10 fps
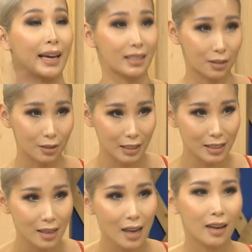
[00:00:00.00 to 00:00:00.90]

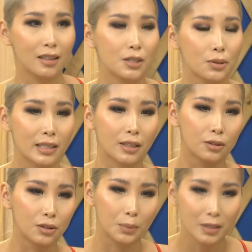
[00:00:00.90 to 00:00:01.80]
categories. And then she was like,
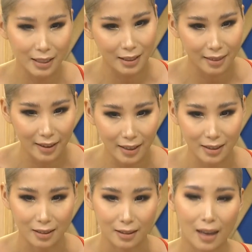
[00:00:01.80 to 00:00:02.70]
"You're nominated there,
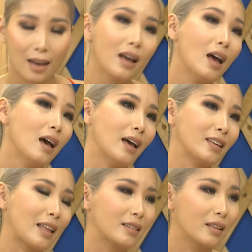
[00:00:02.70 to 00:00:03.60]
da da da." And
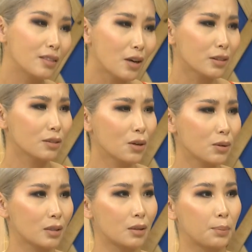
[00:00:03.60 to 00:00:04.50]
then I did not
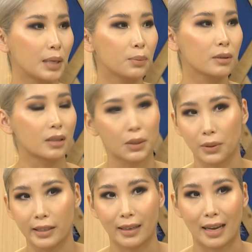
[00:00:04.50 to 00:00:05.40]
know that the people there
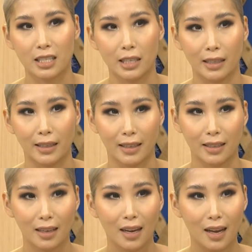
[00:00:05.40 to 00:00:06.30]
were like actually
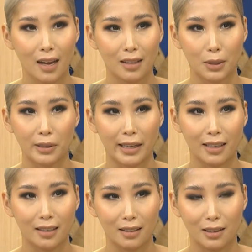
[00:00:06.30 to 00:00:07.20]
like they were
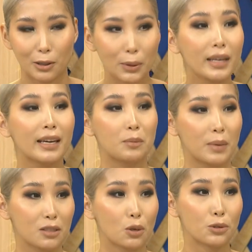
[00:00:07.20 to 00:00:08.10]
like looking at
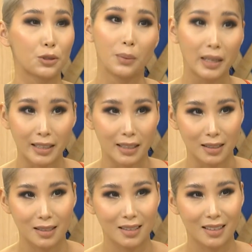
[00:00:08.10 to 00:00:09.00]
my social
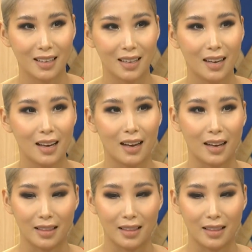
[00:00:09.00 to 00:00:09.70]
medias and